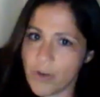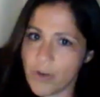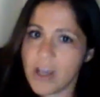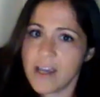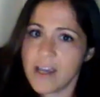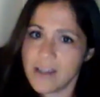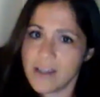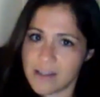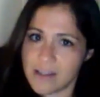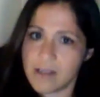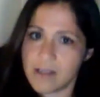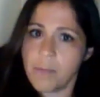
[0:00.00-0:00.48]

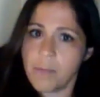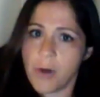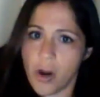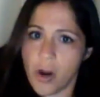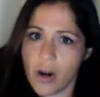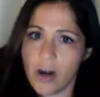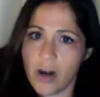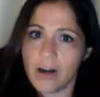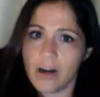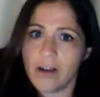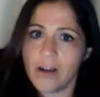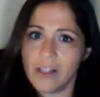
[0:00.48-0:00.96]
raised the
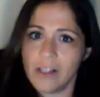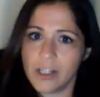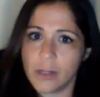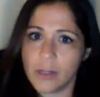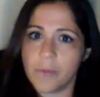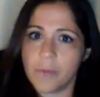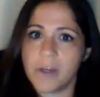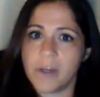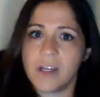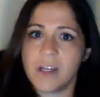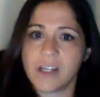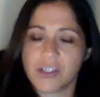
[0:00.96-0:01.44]
bar a
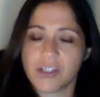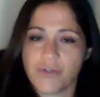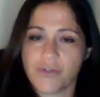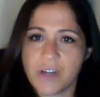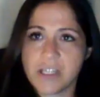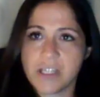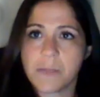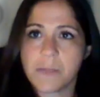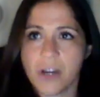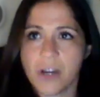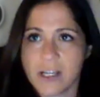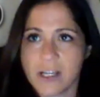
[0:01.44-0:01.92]
little bit, and it's
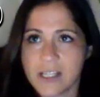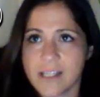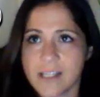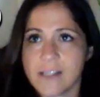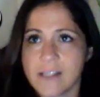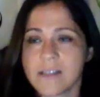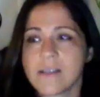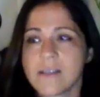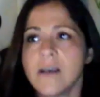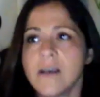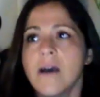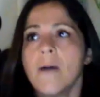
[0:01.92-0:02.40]
raised
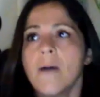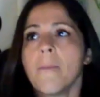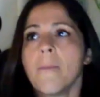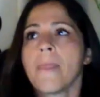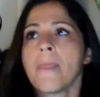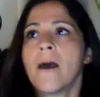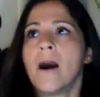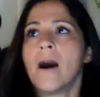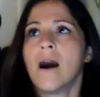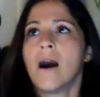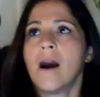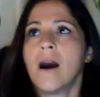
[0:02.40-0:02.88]
prices.
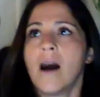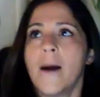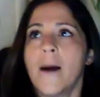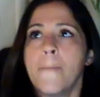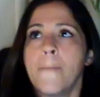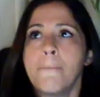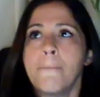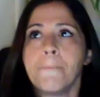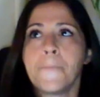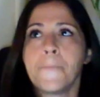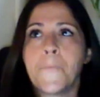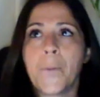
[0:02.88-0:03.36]

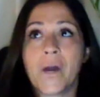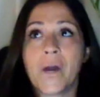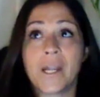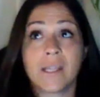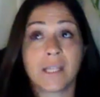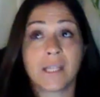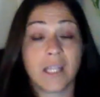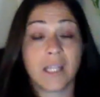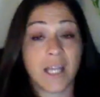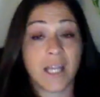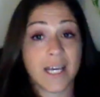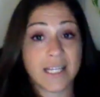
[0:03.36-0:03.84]
But
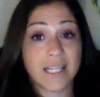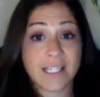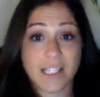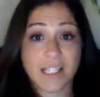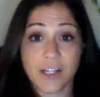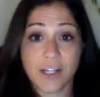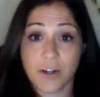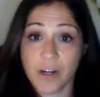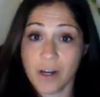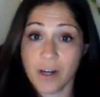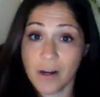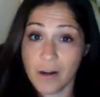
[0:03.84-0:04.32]
in the
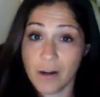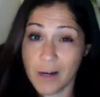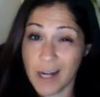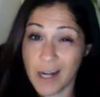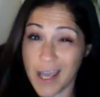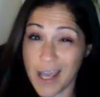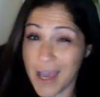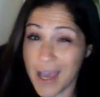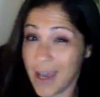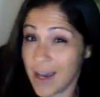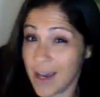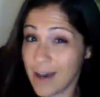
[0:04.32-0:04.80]
last year
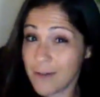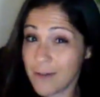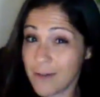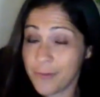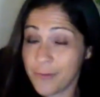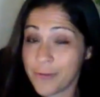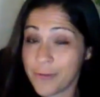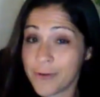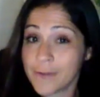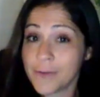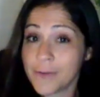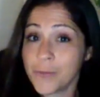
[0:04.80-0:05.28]
and a
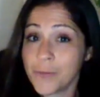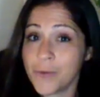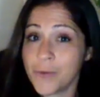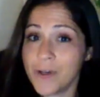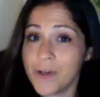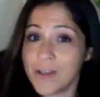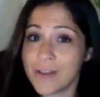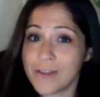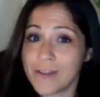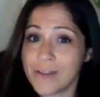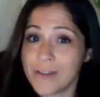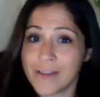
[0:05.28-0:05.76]
half,
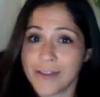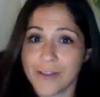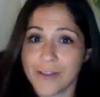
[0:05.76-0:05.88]
with